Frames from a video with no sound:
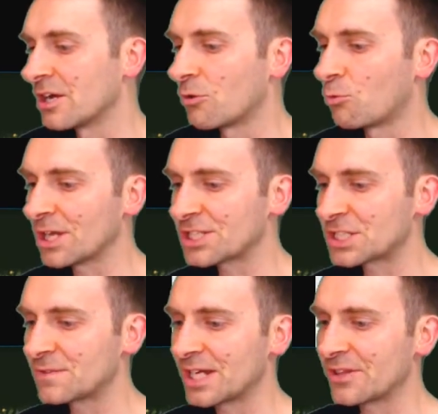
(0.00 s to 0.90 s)
Once
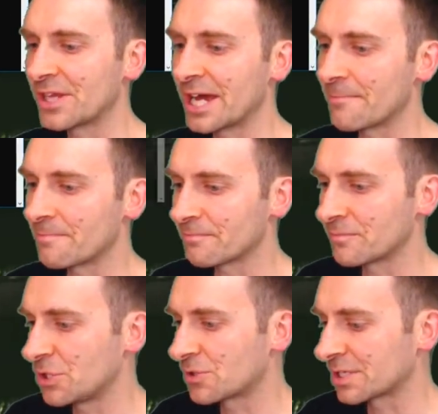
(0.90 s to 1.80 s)
you've done that,
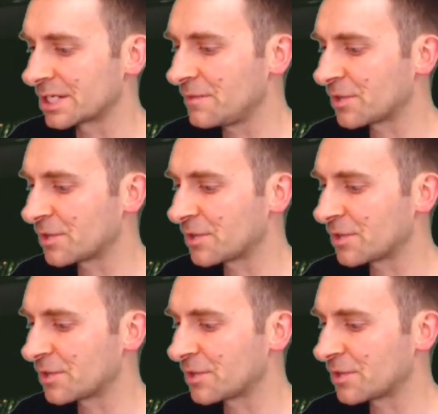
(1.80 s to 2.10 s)
you can leave